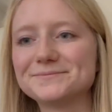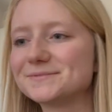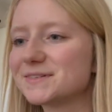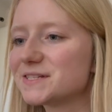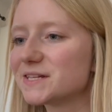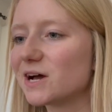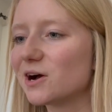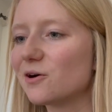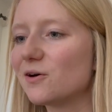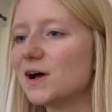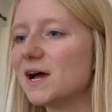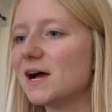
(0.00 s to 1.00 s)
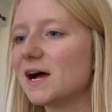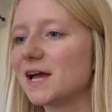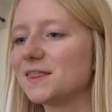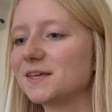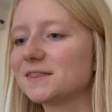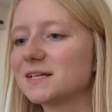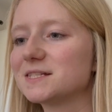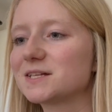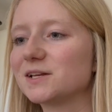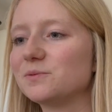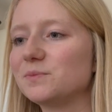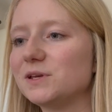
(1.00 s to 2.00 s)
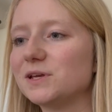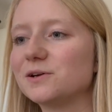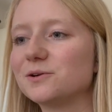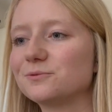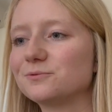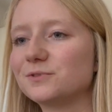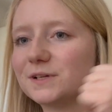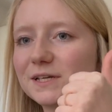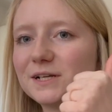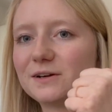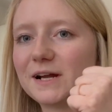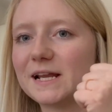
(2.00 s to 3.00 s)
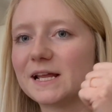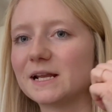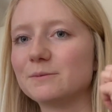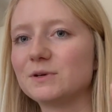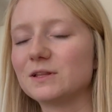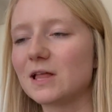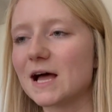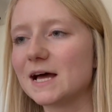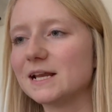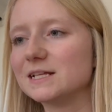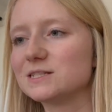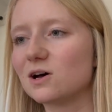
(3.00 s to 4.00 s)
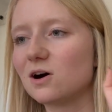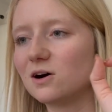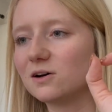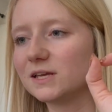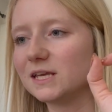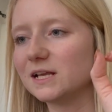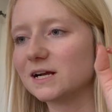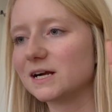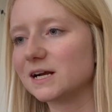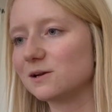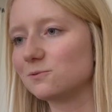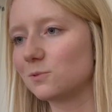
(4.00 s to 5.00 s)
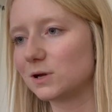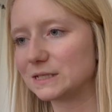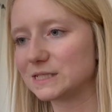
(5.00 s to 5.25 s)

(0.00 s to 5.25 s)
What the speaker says: So I think that's gonna be really great, and I'm glad it's all here in one